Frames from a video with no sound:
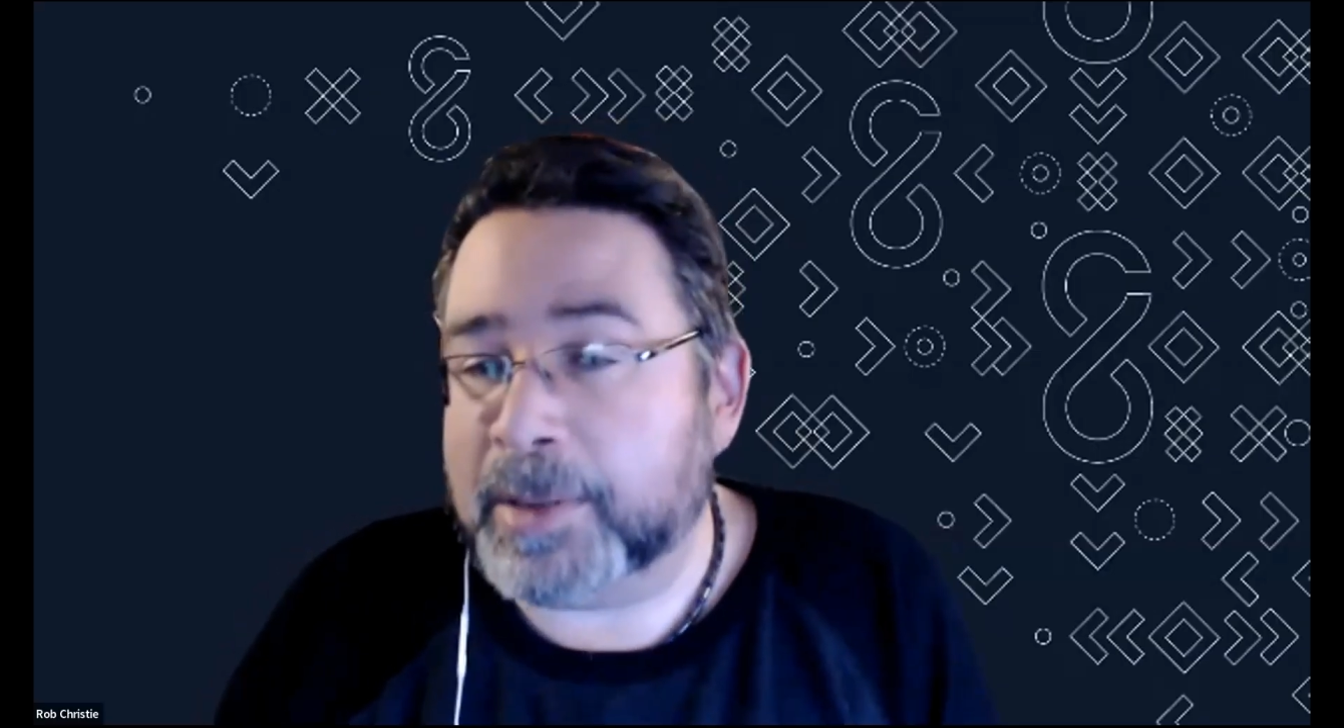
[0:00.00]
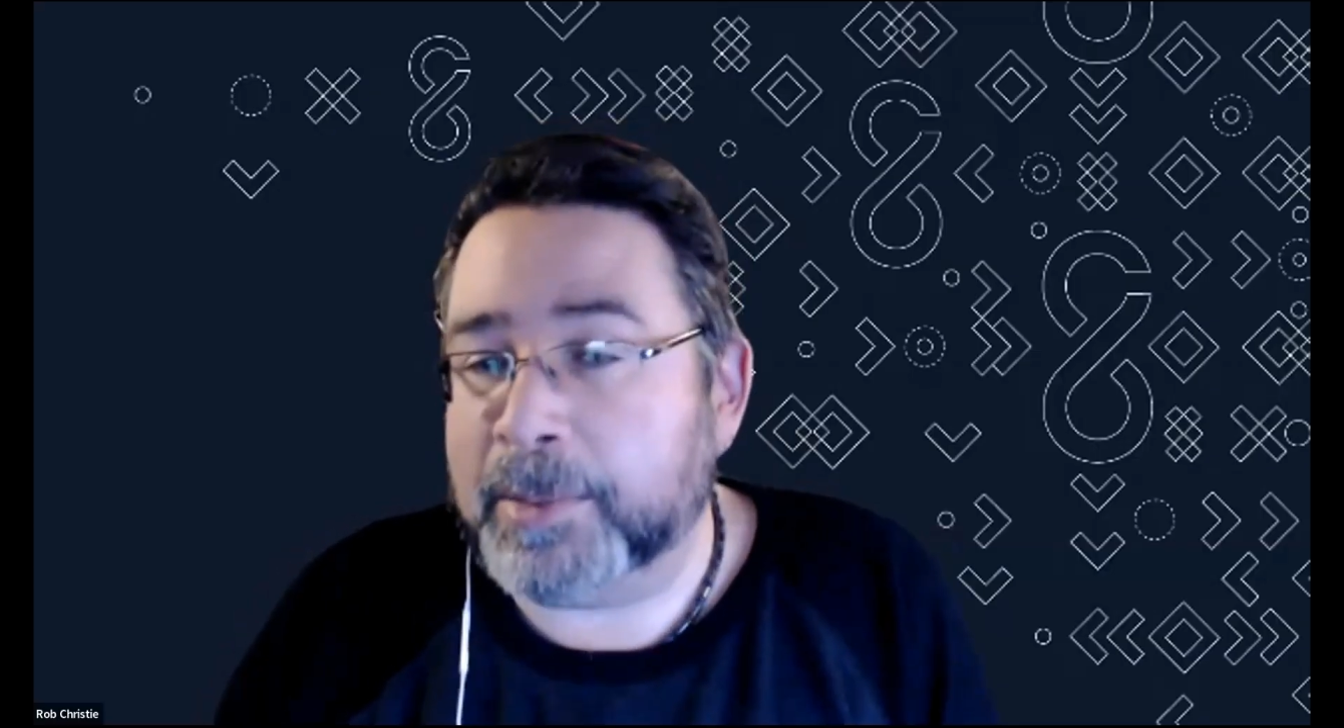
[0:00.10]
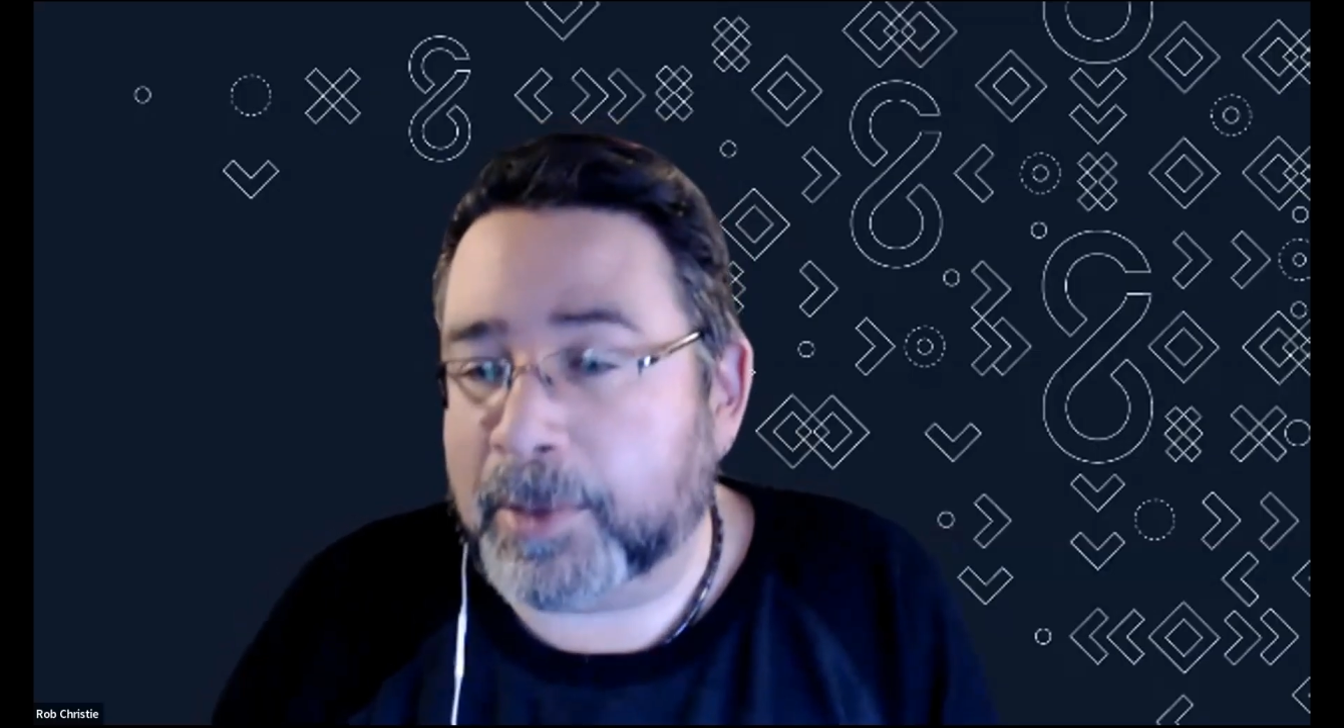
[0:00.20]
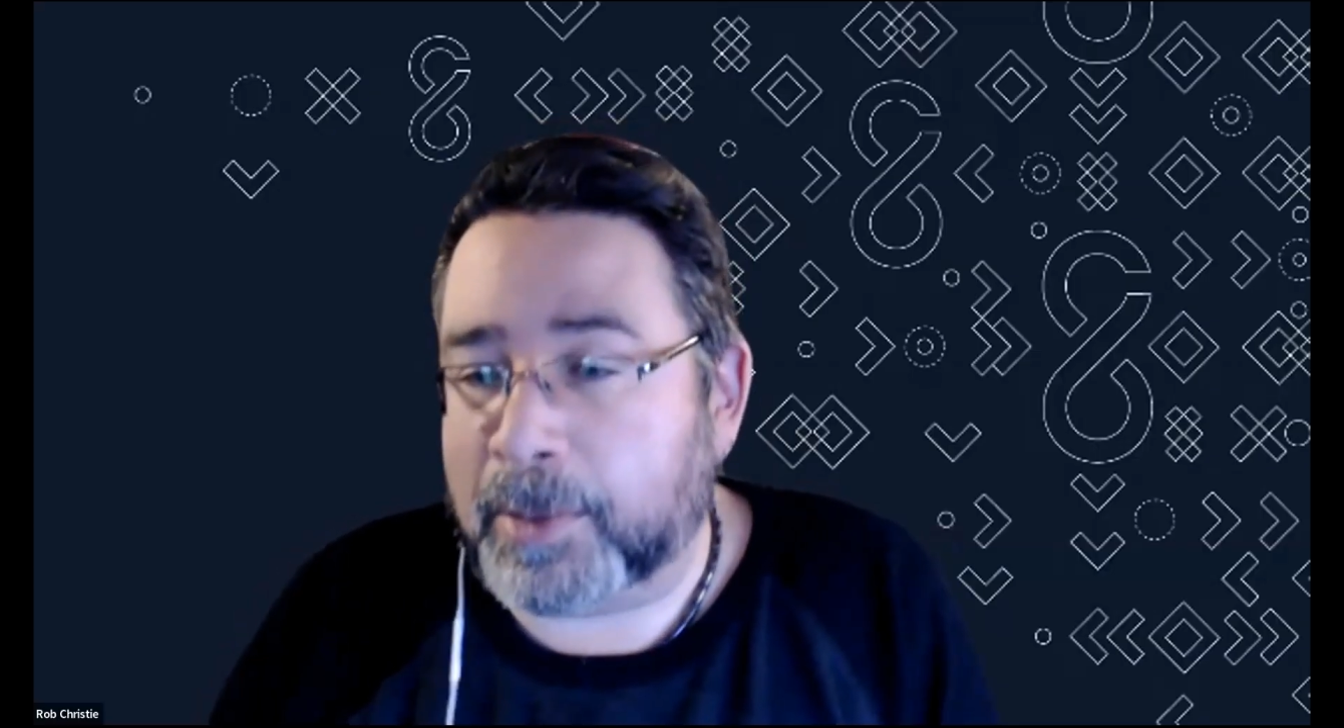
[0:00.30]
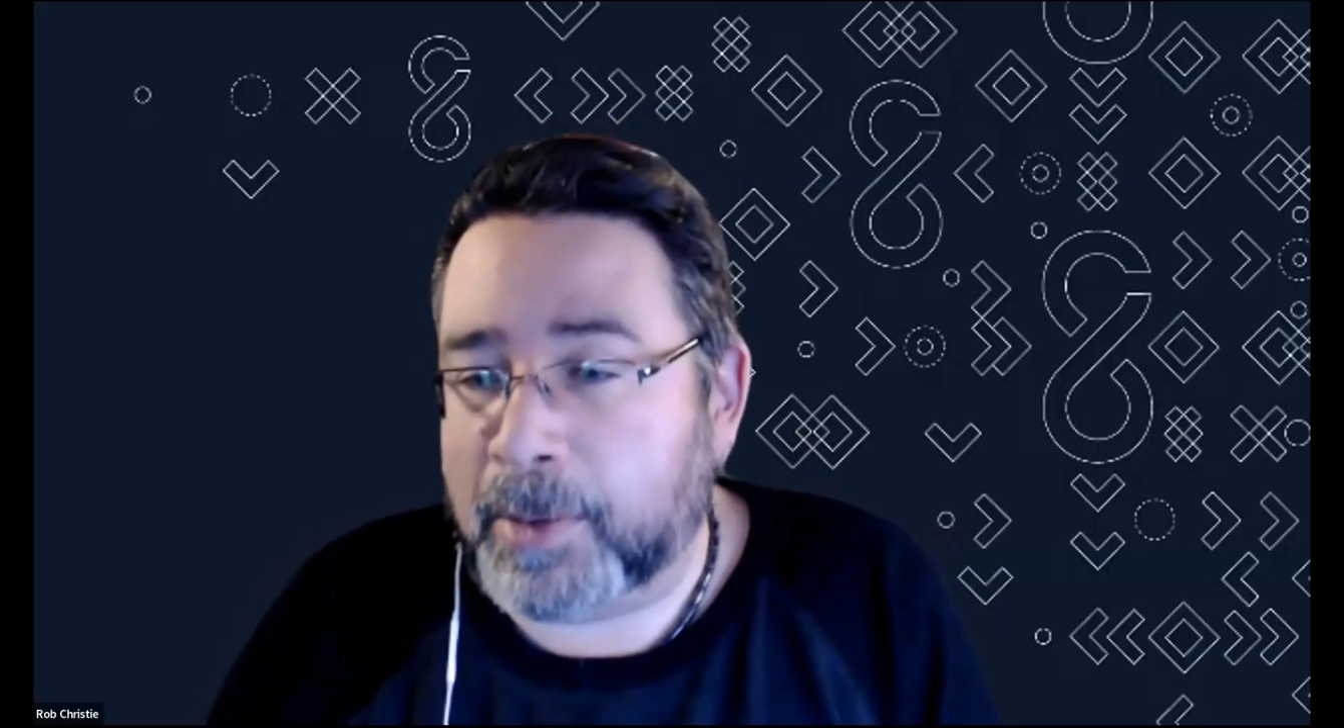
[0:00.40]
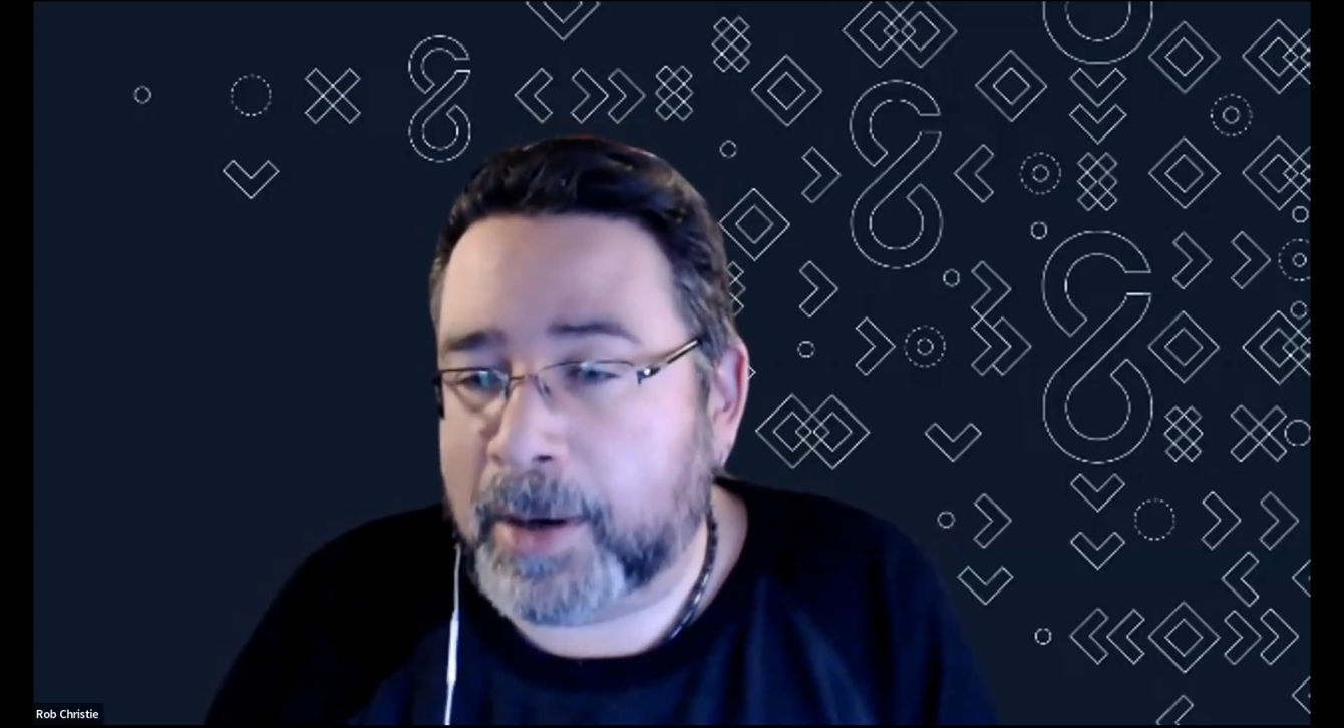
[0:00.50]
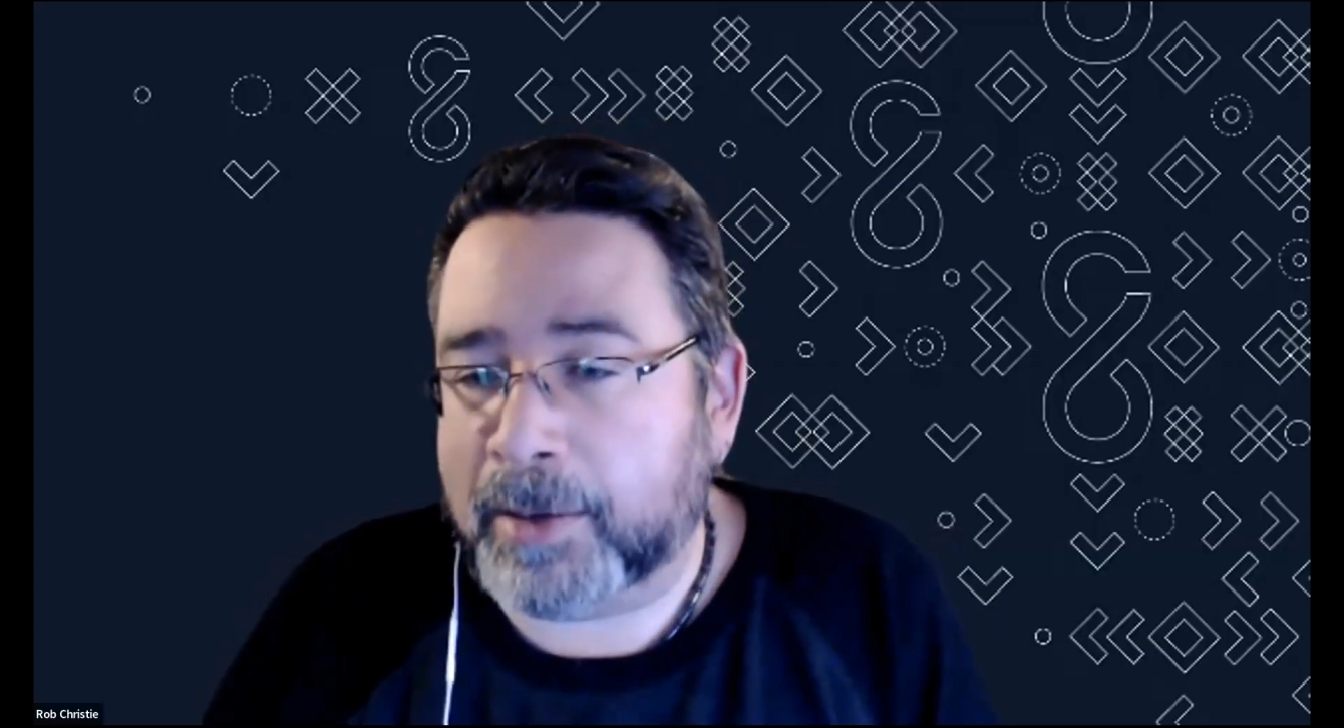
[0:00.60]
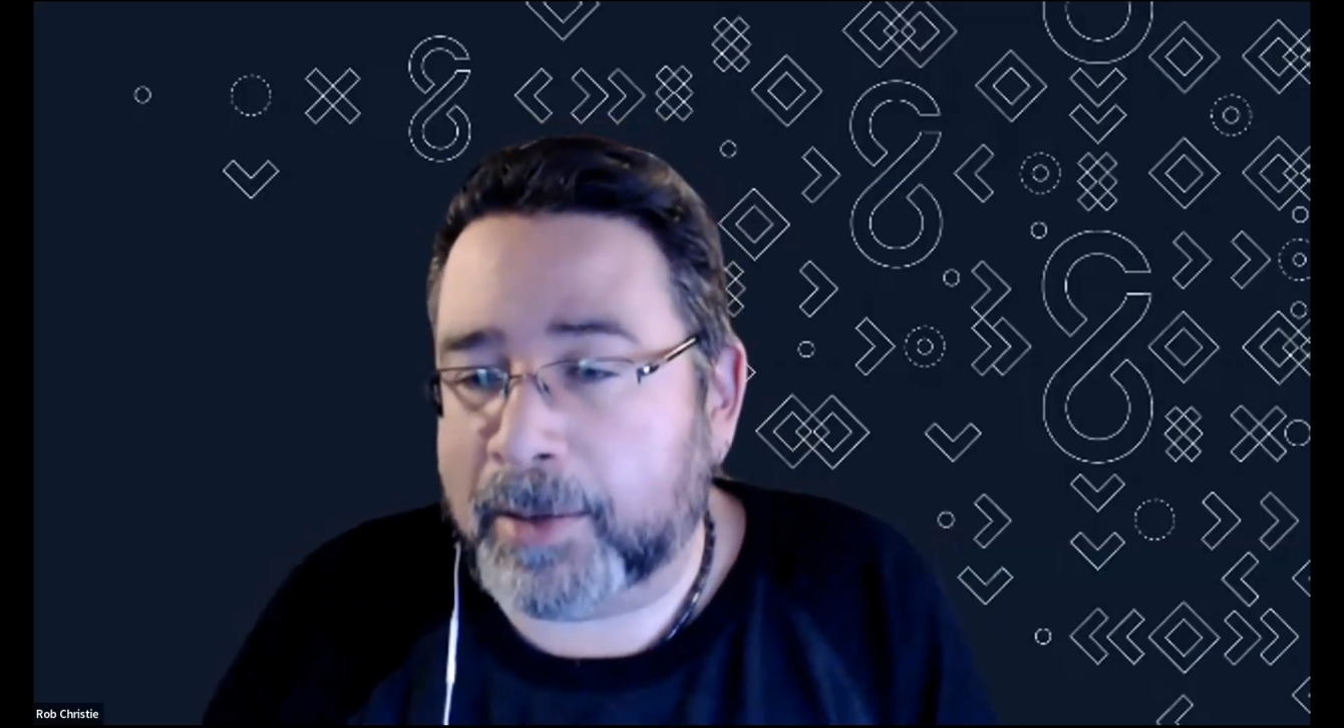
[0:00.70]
to be required